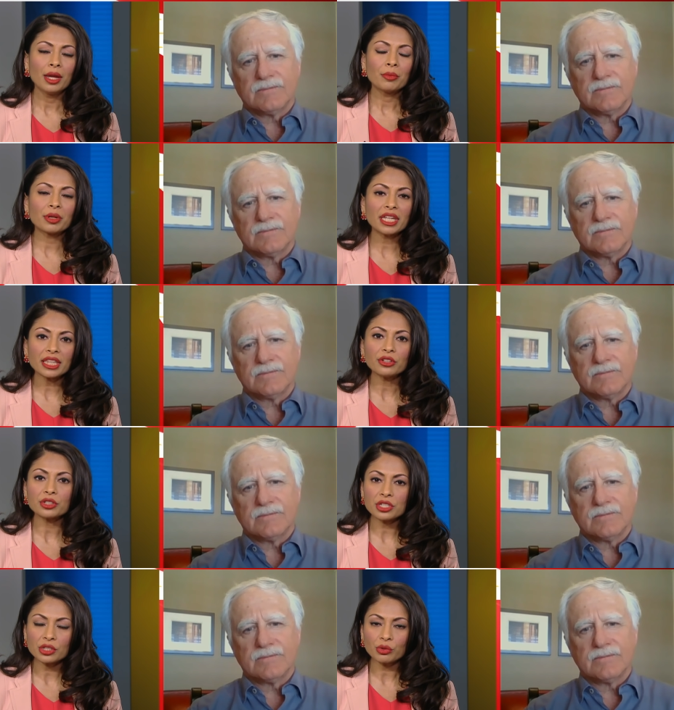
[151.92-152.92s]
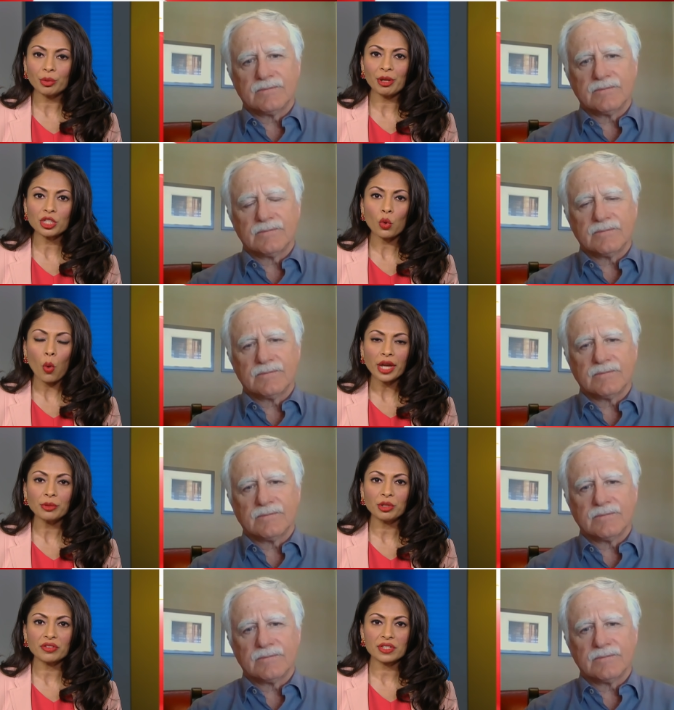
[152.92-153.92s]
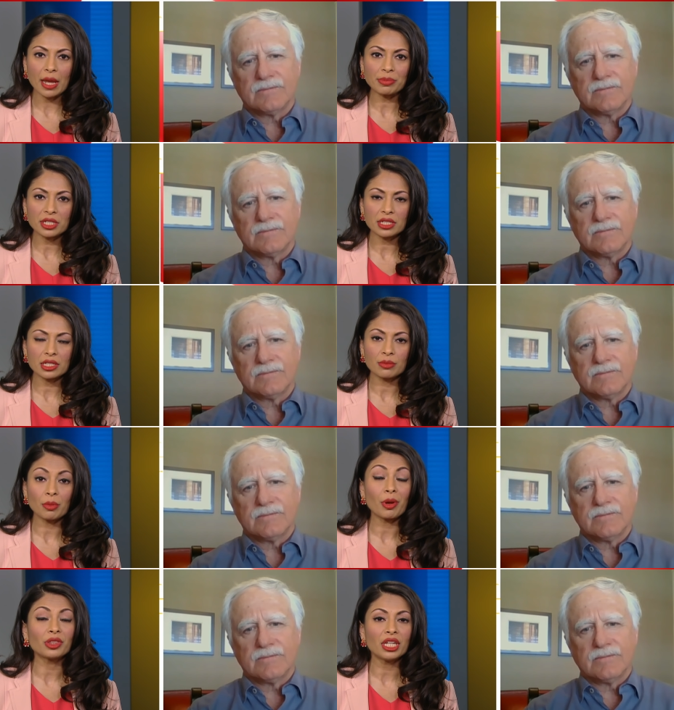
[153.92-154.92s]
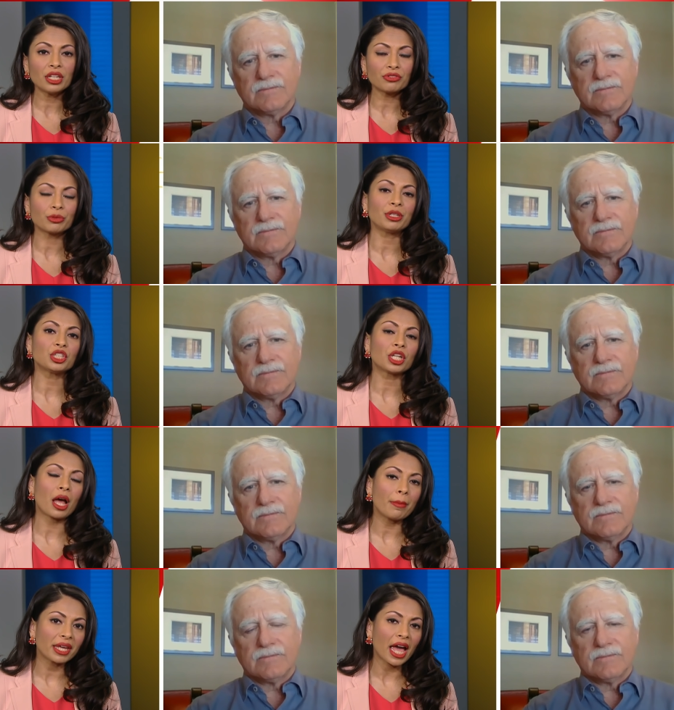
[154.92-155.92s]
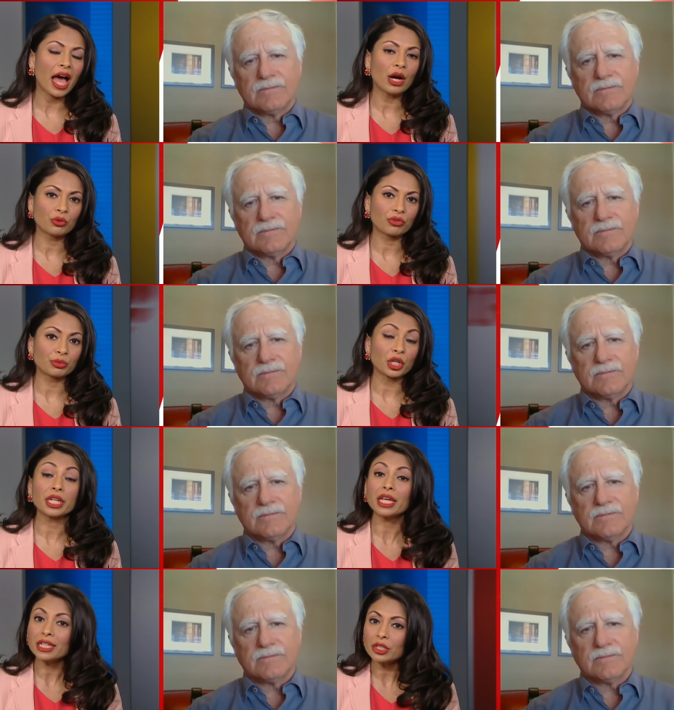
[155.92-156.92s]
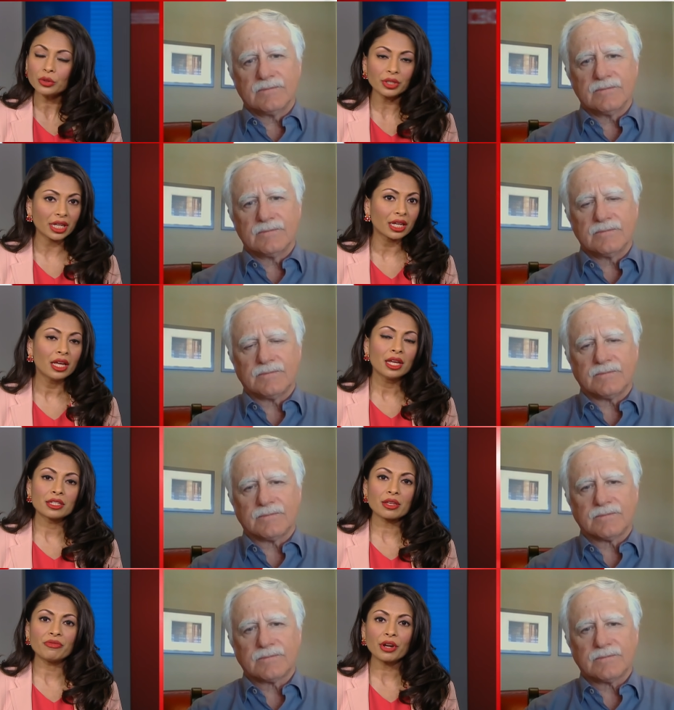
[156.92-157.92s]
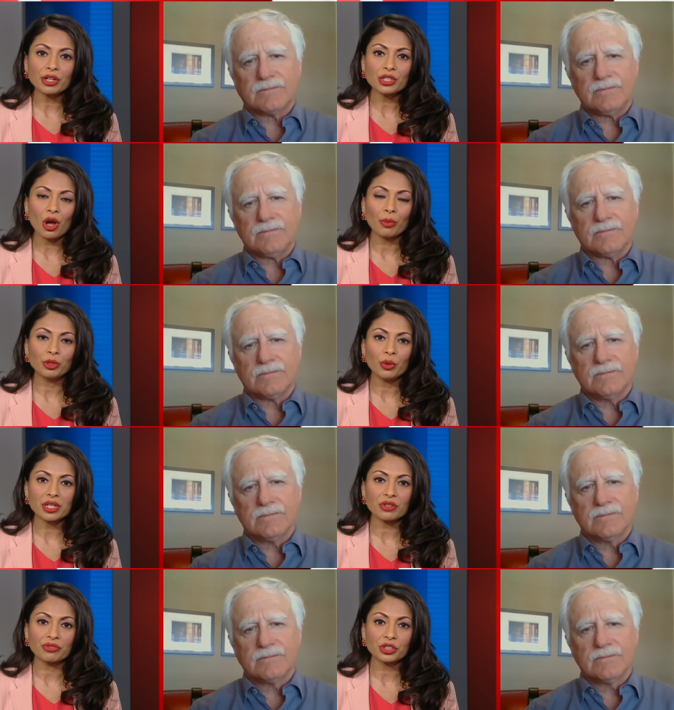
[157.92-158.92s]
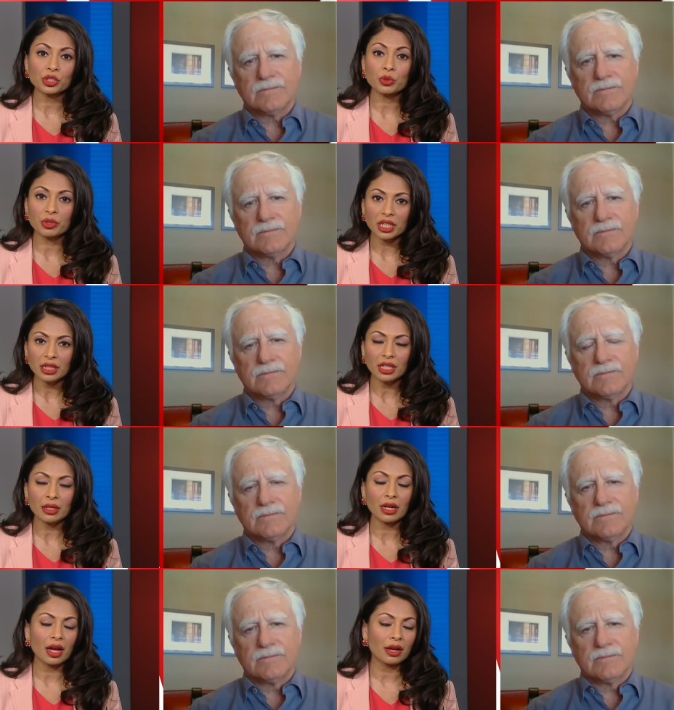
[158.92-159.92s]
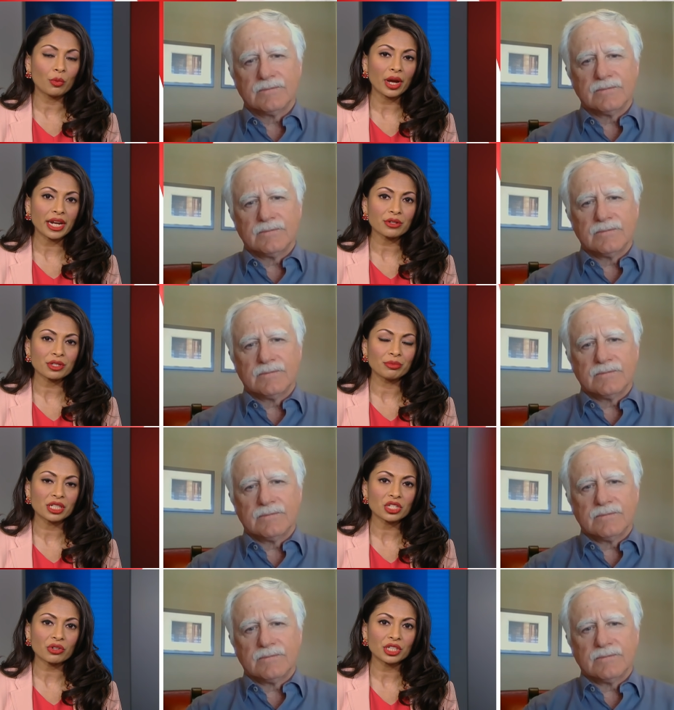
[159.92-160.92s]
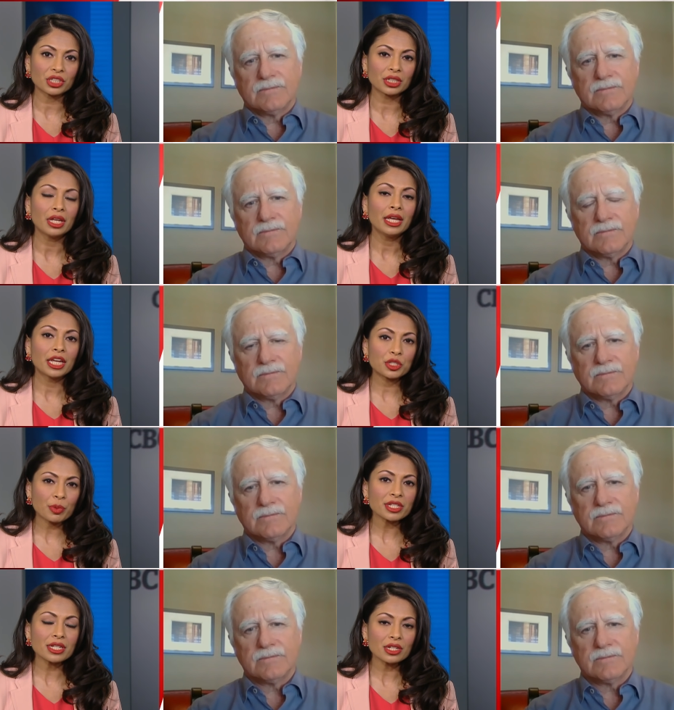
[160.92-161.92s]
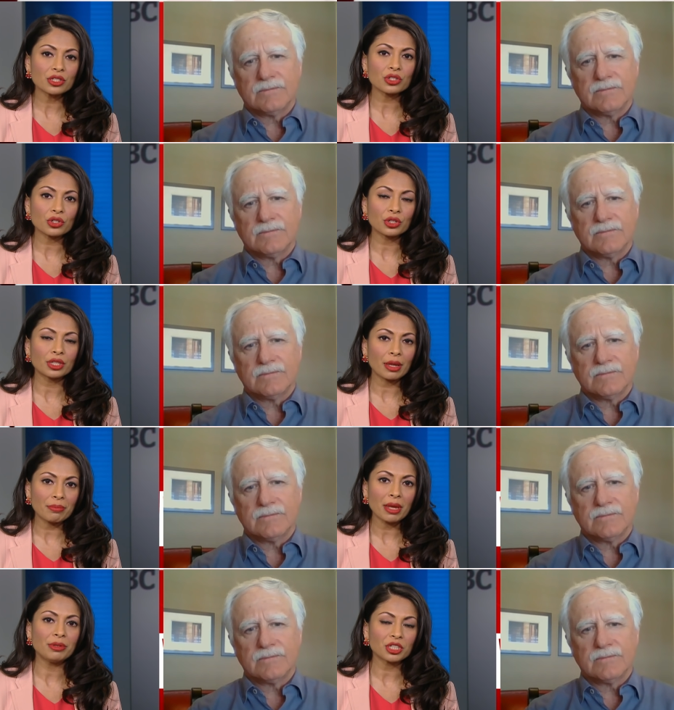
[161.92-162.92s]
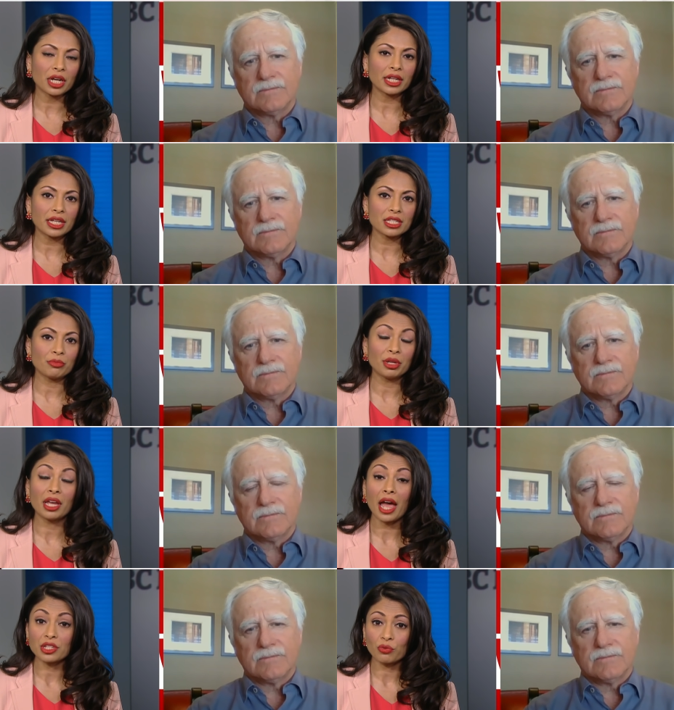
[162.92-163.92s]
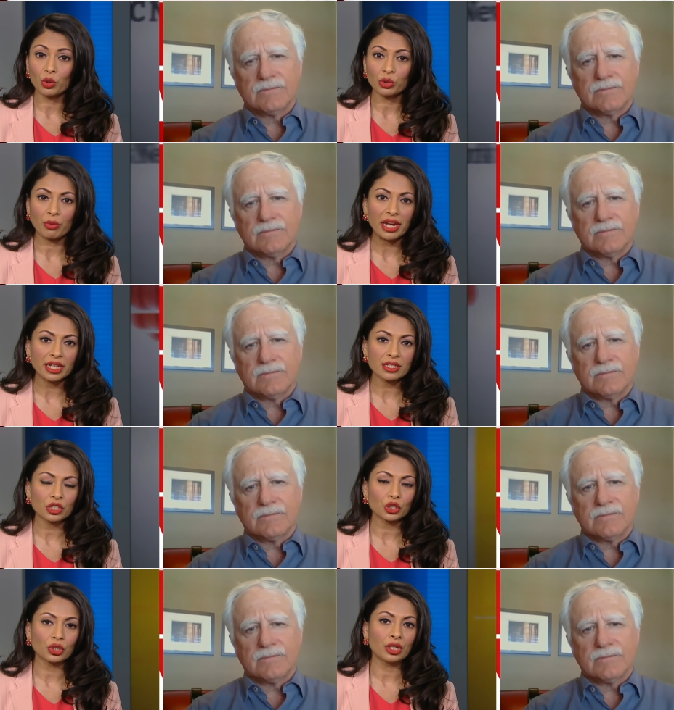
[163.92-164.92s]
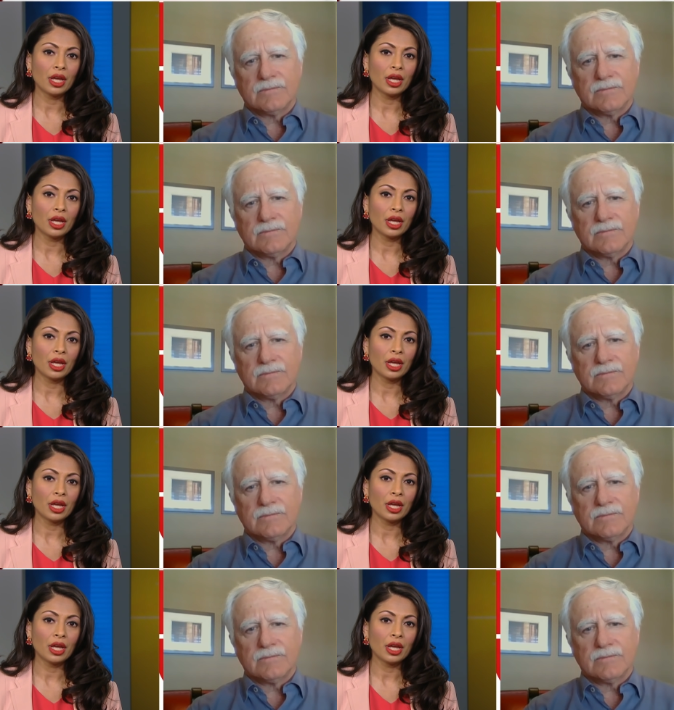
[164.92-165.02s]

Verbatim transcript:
Speaker 1: But yet there still remains quite a bit of skepticism about the information coming out from China, including some very top U S officials within the uh, White House administration expressing concern that maybe China isn't being as forthright as it should.